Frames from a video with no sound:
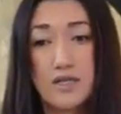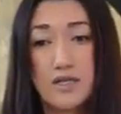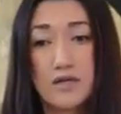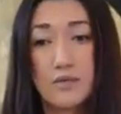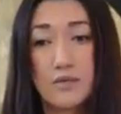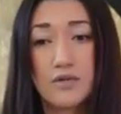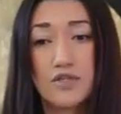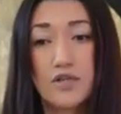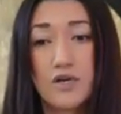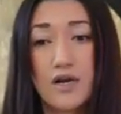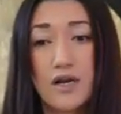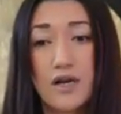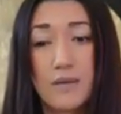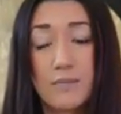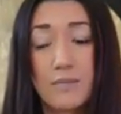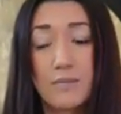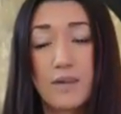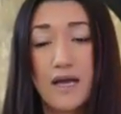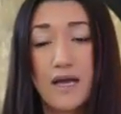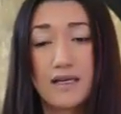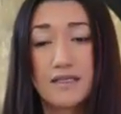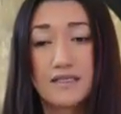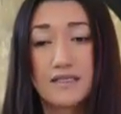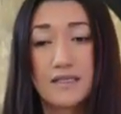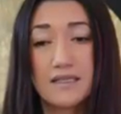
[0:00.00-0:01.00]
which are
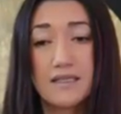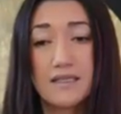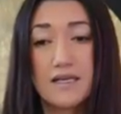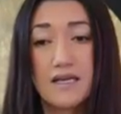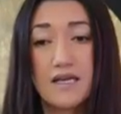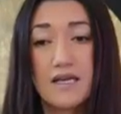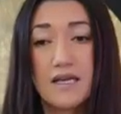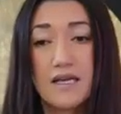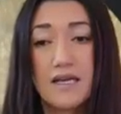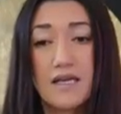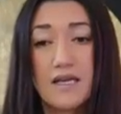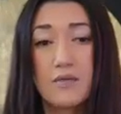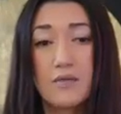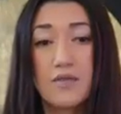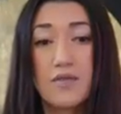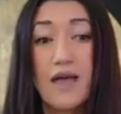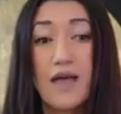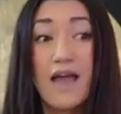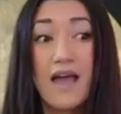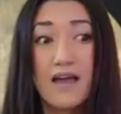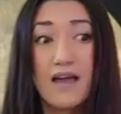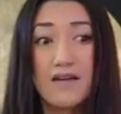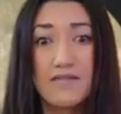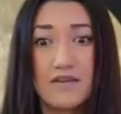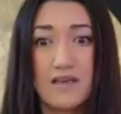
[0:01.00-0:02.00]
impacted the
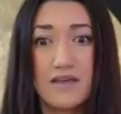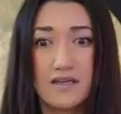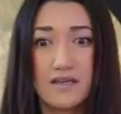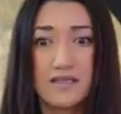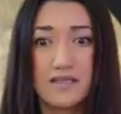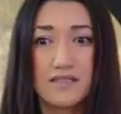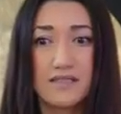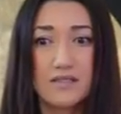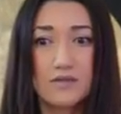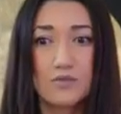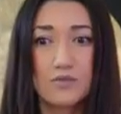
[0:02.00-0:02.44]
heaviest,